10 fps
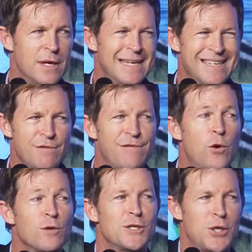he didn't
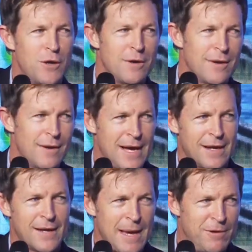force it on like
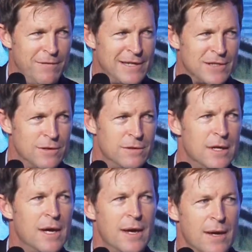Kepler Wessels.
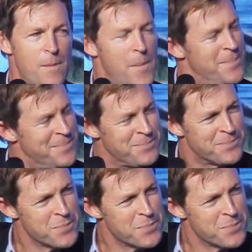But tell me something.